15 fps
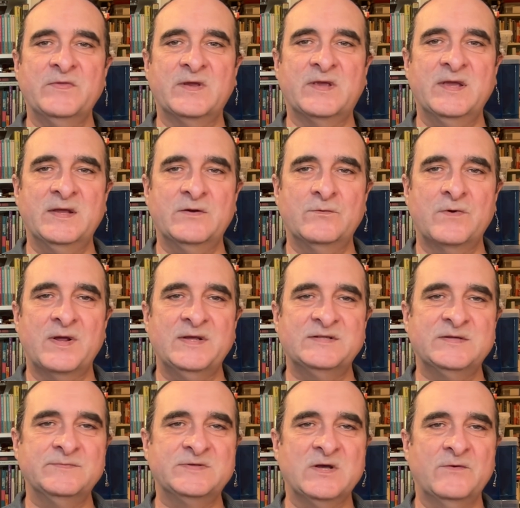the kid
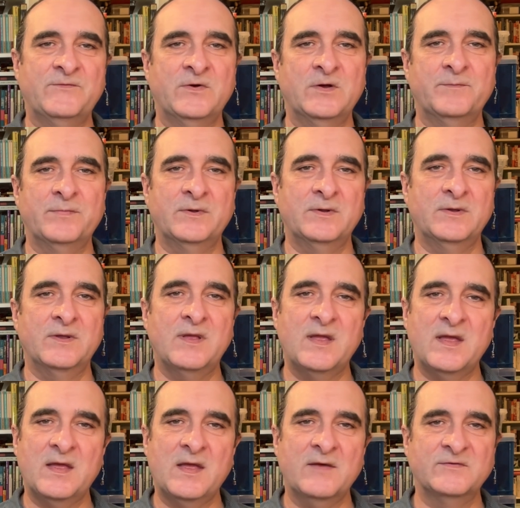raised himself up
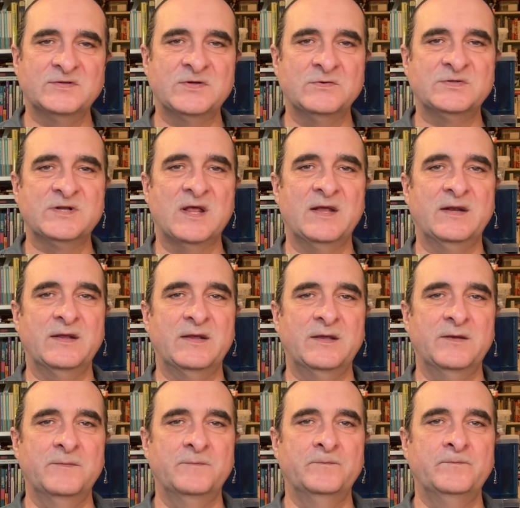ever so
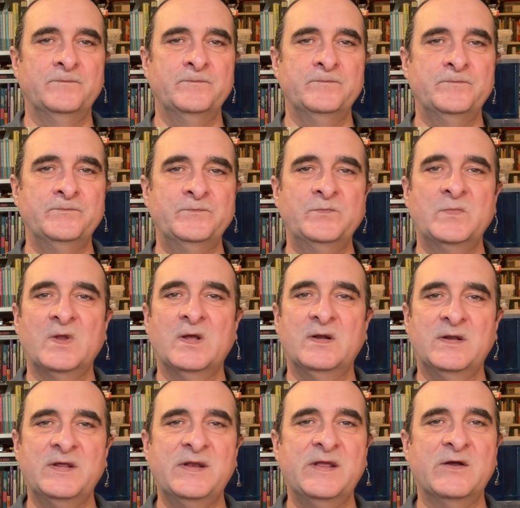slightly,
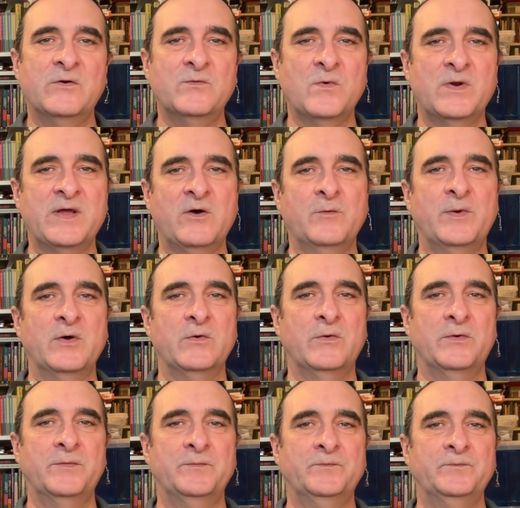leaning on one
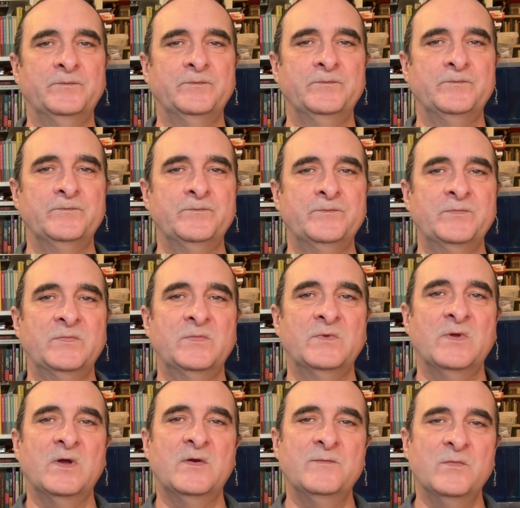elbow,
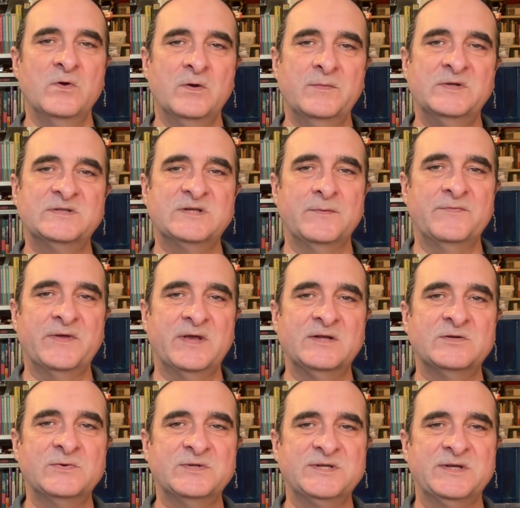and murmured something
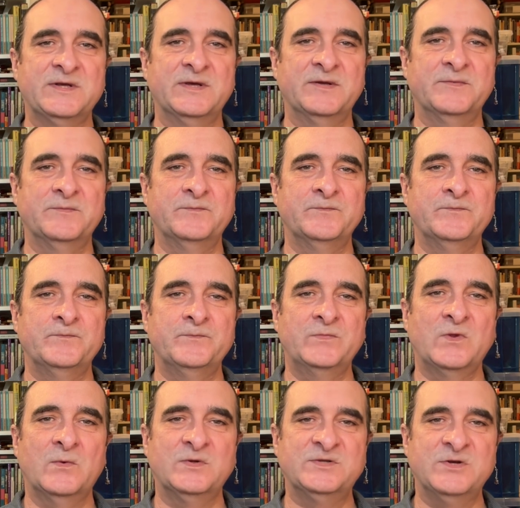into his ear
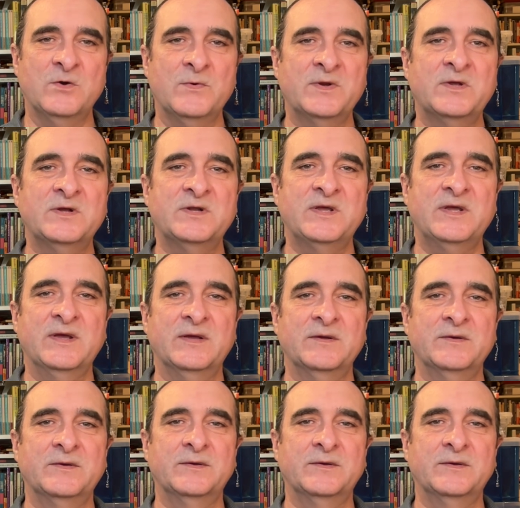which no one could hear.